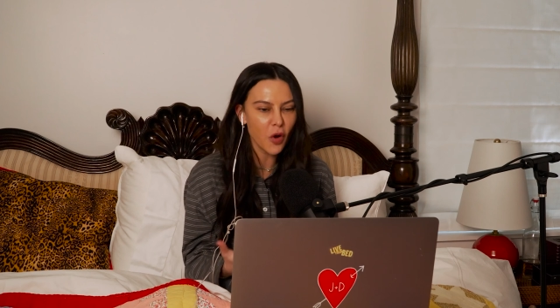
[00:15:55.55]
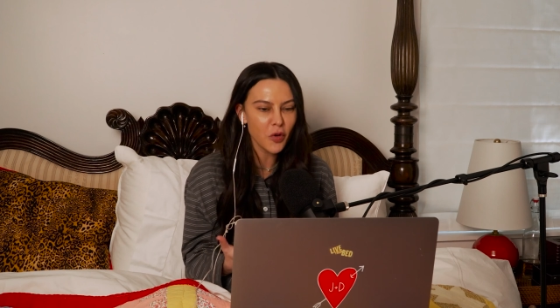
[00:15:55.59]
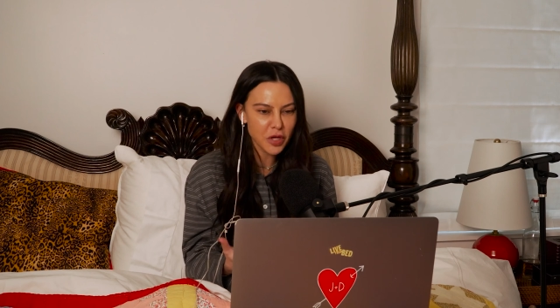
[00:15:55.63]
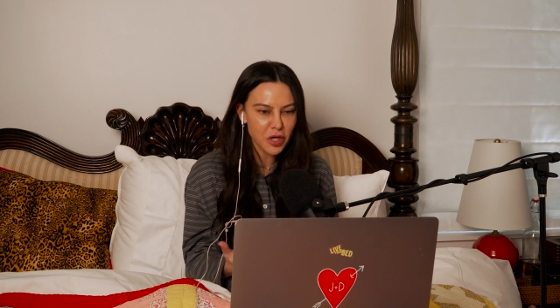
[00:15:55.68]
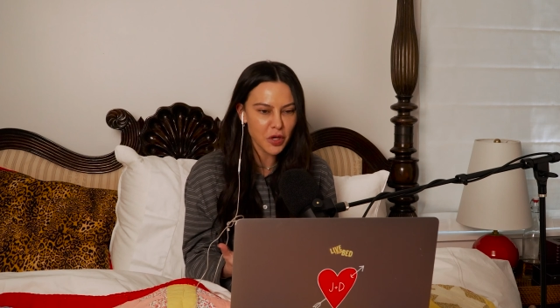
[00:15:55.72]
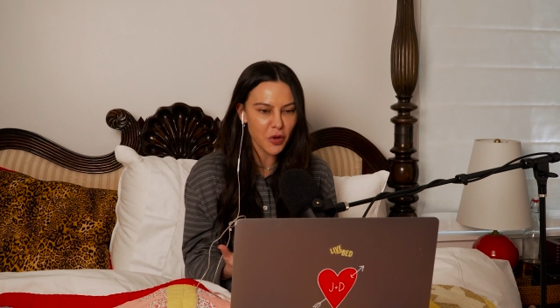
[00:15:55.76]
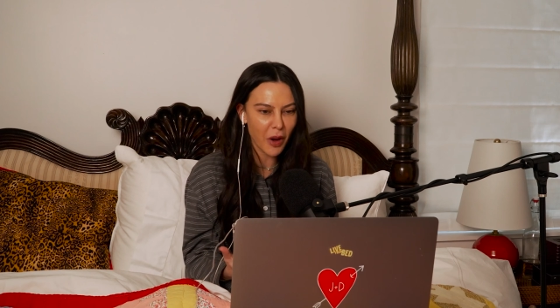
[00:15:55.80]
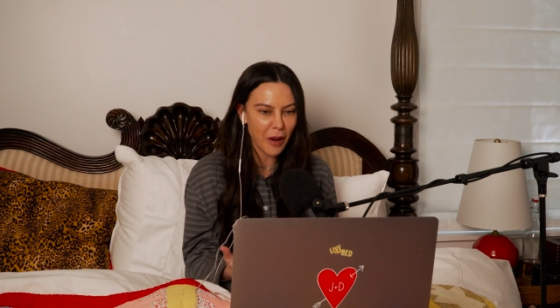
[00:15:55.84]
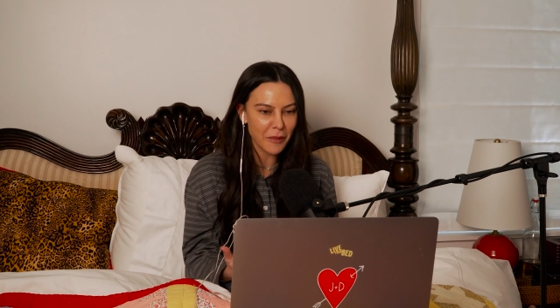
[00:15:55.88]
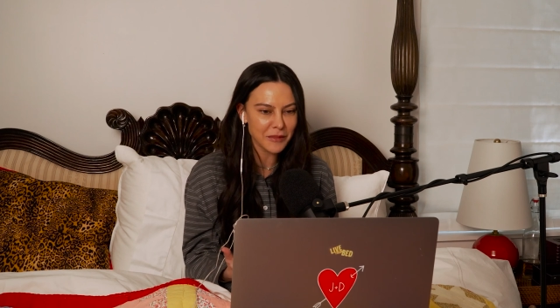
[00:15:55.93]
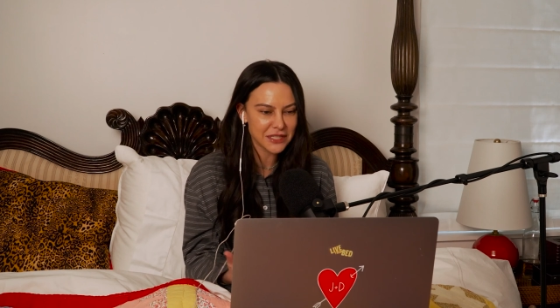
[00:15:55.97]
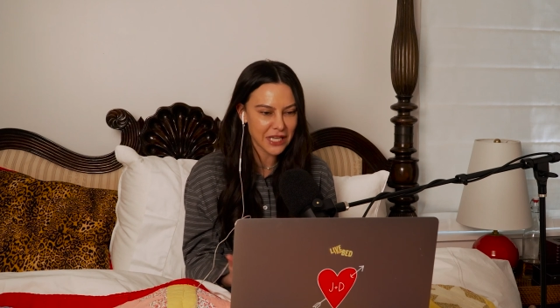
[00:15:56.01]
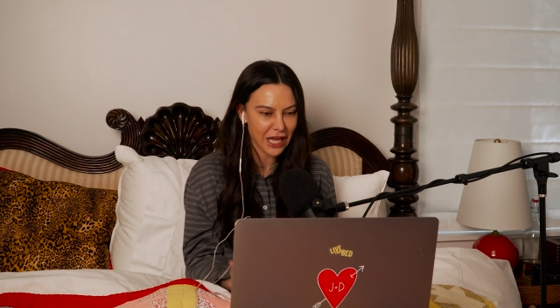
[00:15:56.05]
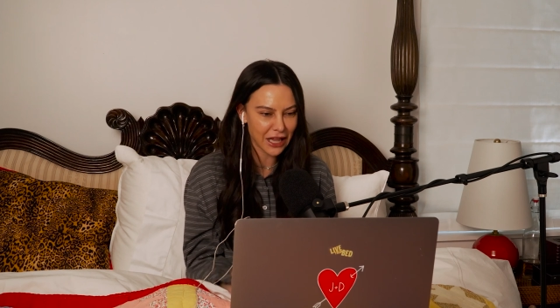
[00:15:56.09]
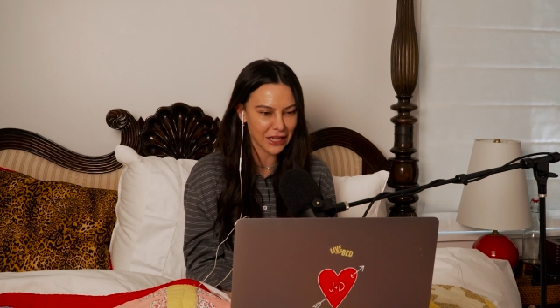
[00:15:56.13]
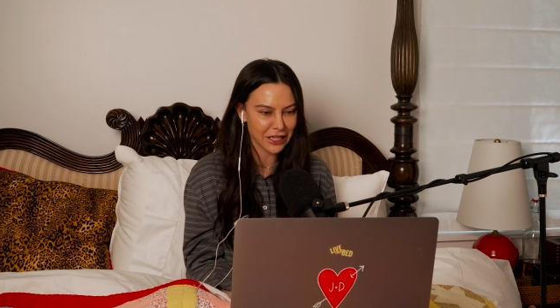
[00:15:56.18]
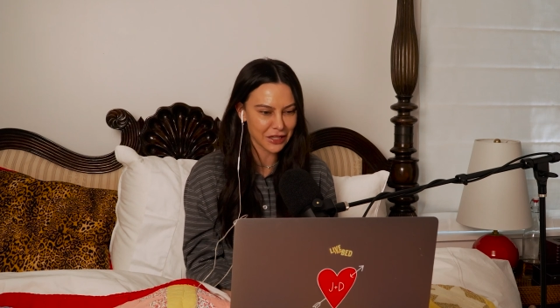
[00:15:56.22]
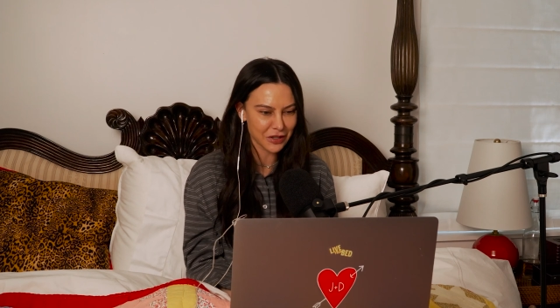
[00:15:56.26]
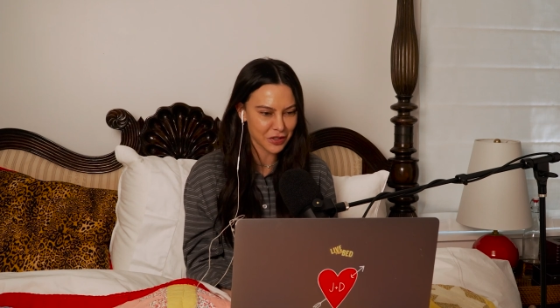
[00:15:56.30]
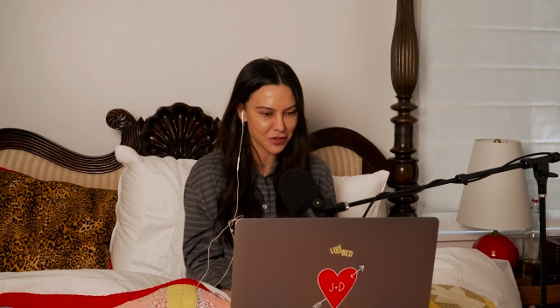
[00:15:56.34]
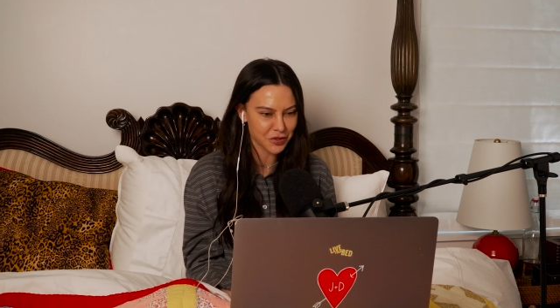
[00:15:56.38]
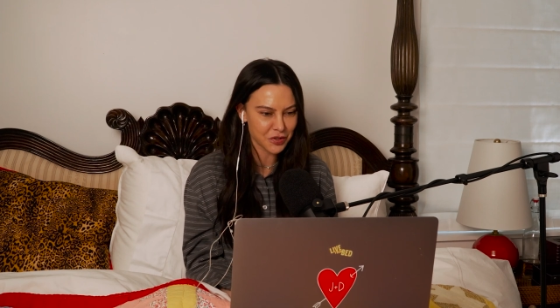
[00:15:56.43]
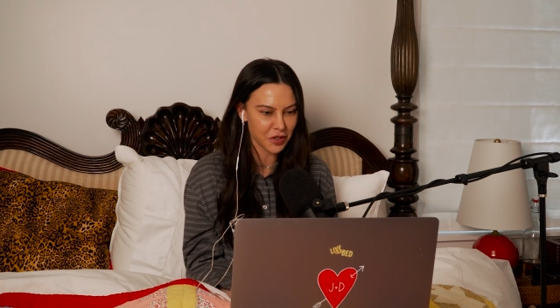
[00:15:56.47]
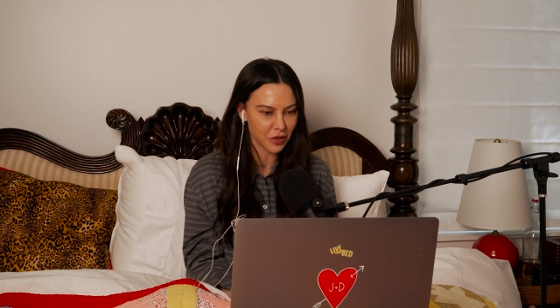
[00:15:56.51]
you I'm
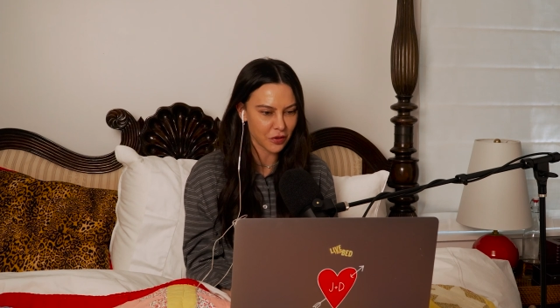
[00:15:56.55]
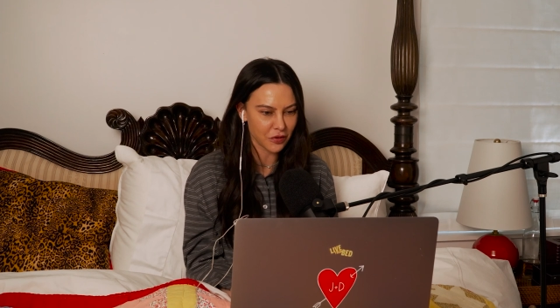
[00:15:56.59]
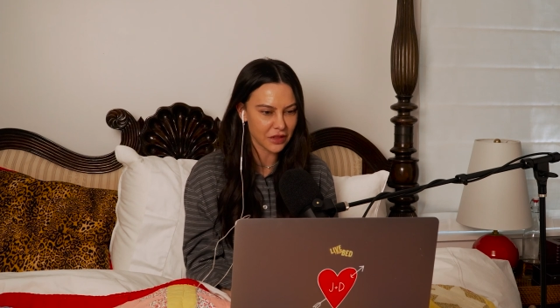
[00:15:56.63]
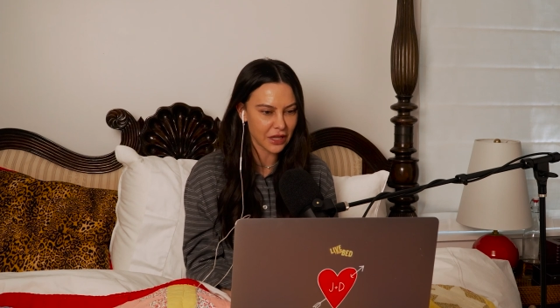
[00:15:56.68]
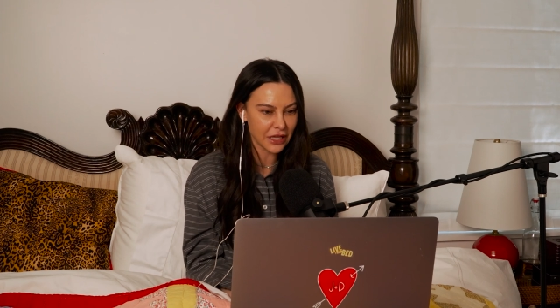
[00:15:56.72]
telling the truth?